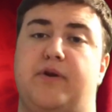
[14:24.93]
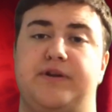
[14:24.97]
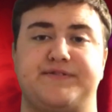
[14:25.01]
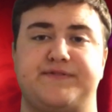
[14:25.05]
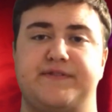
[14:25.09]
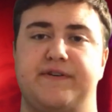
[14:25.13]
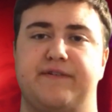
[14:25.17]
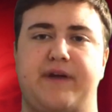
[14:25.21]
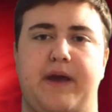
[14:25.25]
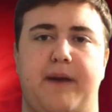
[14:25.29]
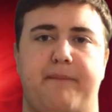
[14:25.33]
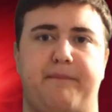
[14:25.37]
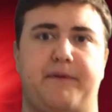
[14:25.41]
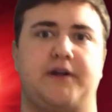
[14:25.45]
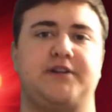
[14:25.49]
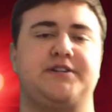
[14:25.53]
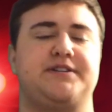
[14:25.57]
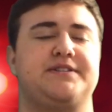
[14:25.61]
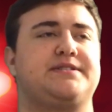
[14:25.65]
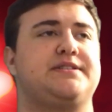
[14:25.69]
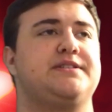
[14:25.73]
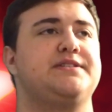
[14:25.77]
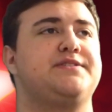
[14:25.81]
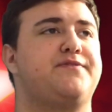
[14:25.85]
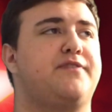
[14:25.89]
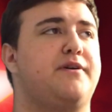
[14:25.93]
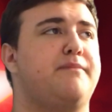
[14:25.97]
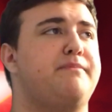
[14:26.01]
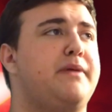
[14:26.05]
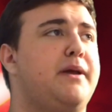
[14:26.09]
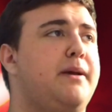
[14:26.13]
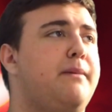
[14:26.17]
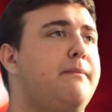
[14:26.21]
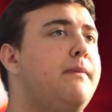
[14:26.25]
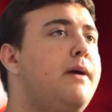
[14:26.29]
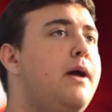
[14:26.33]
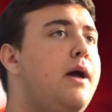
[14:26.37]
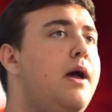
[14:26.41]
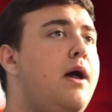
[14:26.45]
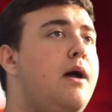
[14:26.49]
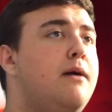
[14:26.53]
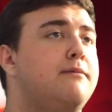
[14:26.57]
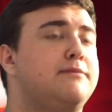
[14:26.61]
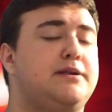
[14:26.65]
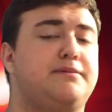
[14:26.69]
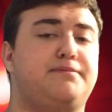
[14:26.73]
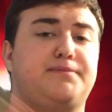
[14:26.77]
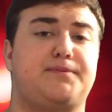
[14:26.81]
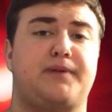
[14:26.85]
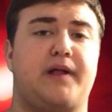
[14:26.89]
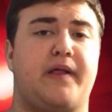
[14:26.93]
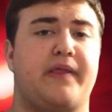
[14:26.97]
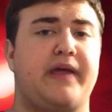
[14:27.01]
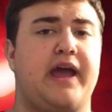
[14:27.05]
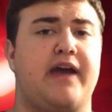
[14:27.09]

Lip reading: We still kept our distance from them, blah, blah, blah.